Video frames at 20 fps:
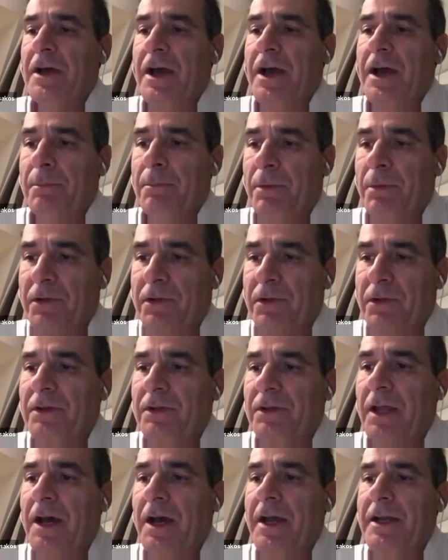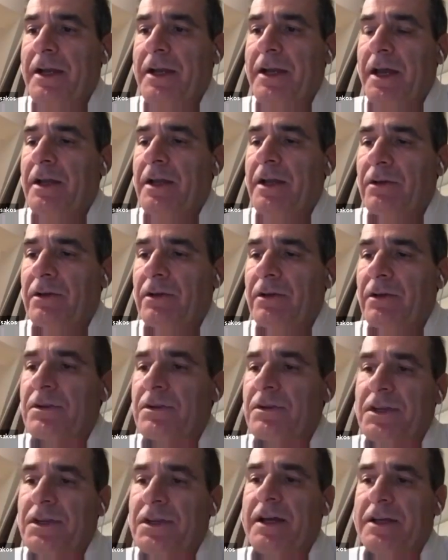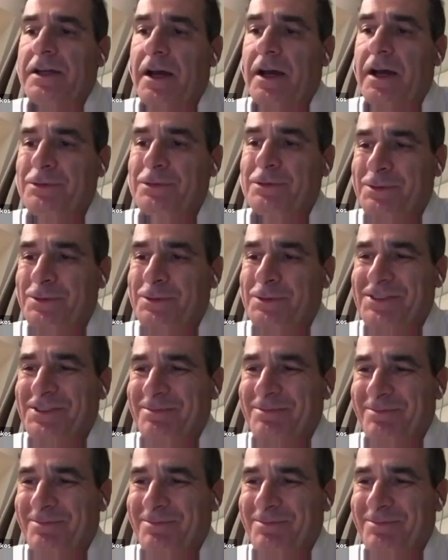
both online and on site afterwards.